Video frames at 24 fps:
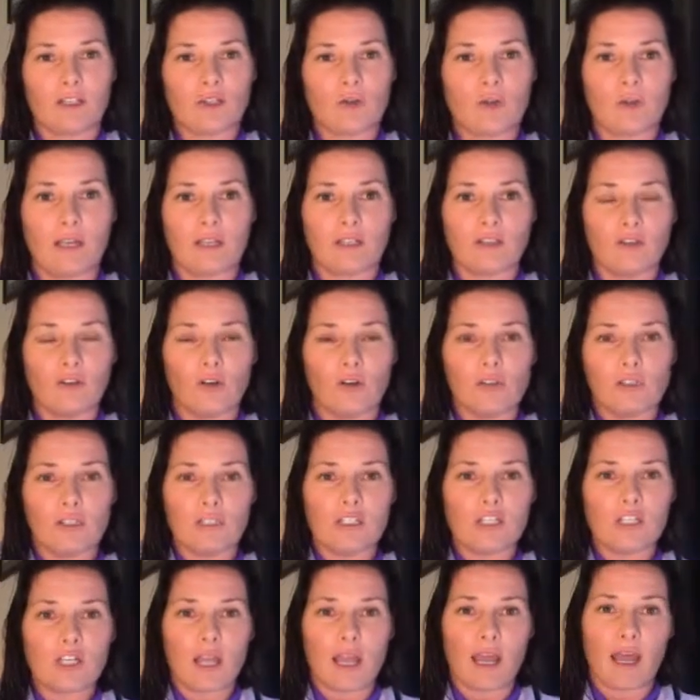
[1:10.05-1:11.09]
to
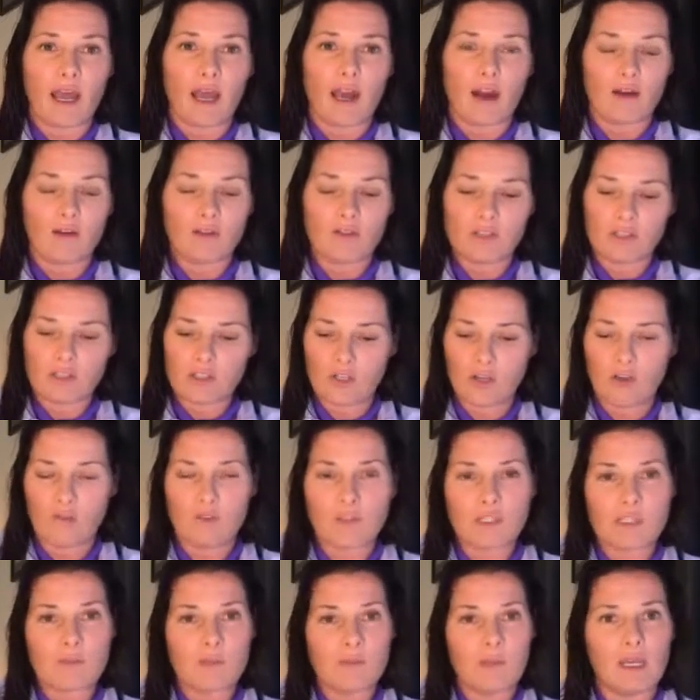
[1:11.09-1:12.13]
acknowledge our
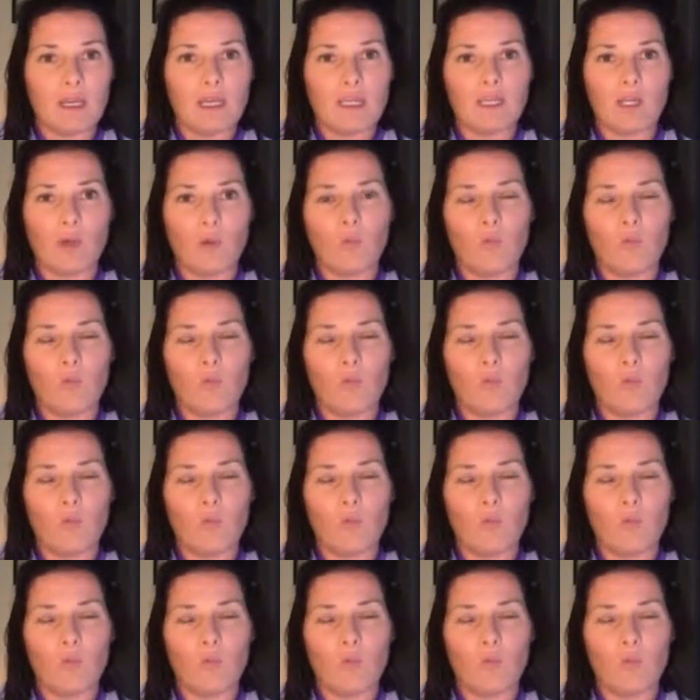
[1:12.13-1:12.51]
servicemen,